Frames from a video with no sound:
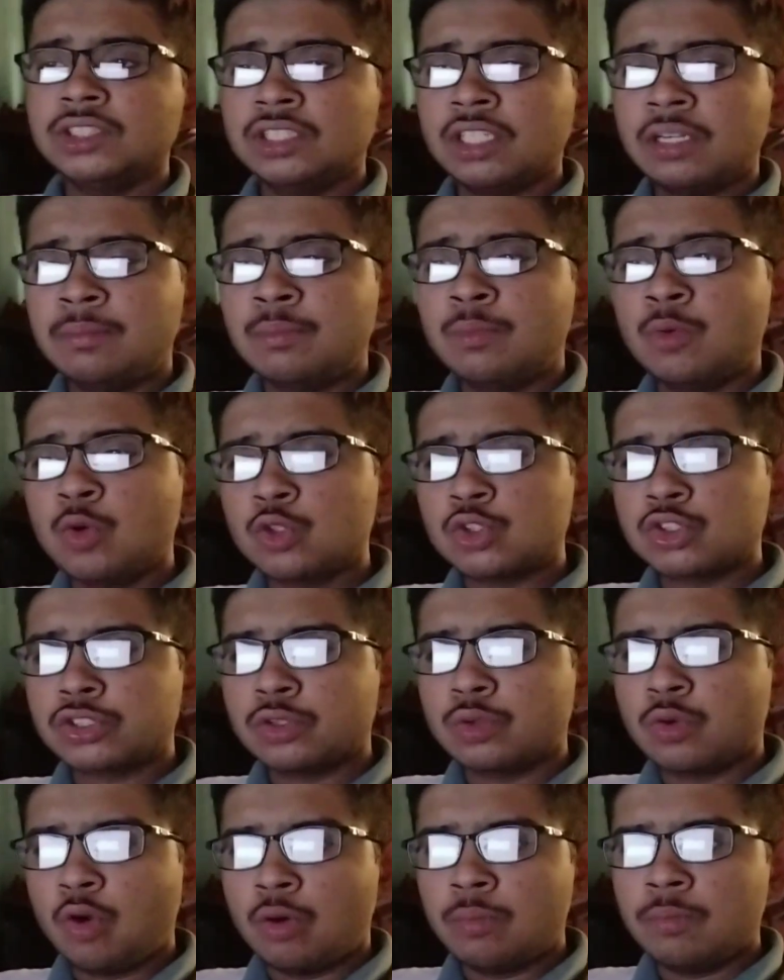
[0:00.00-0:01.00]
The
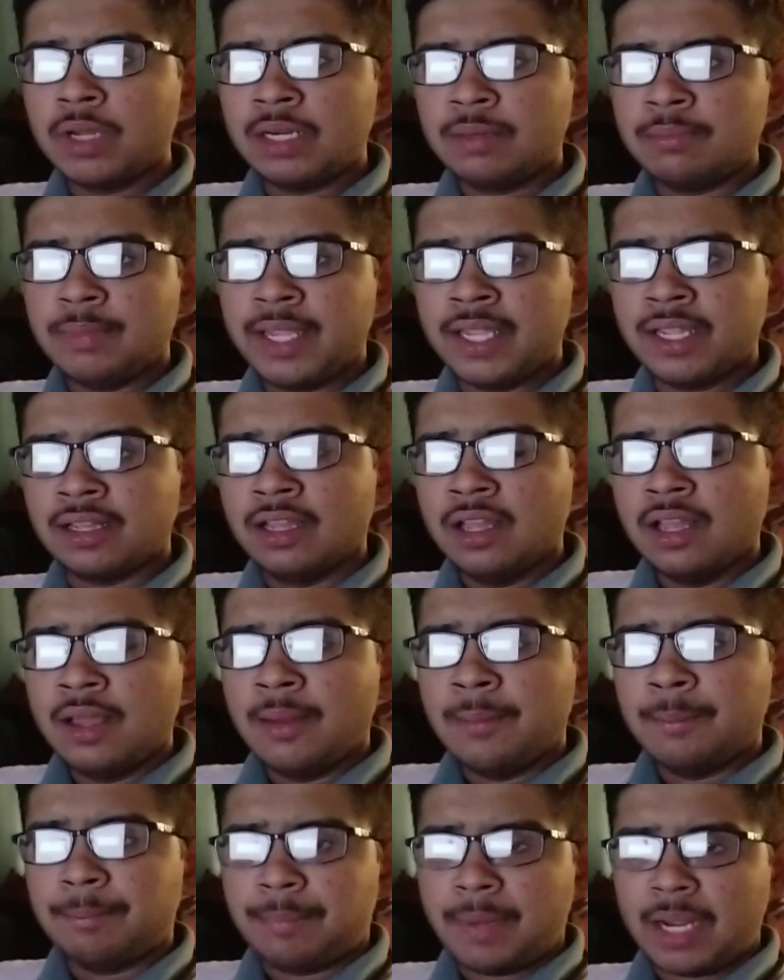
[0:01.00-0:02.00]
most common being
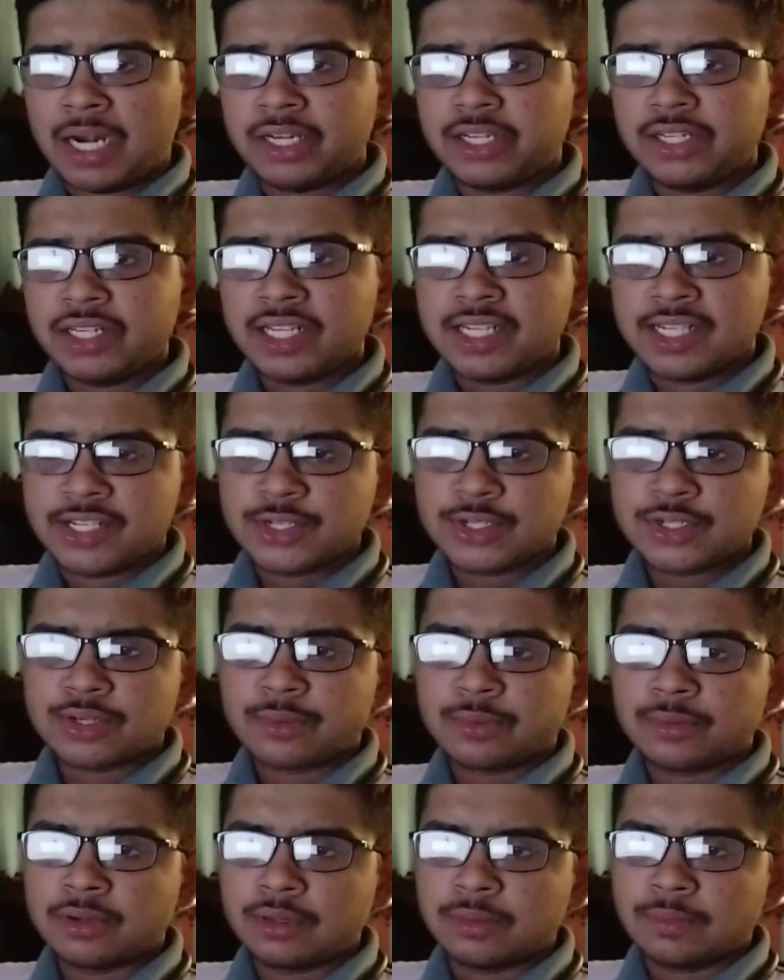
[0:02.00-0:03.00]
party list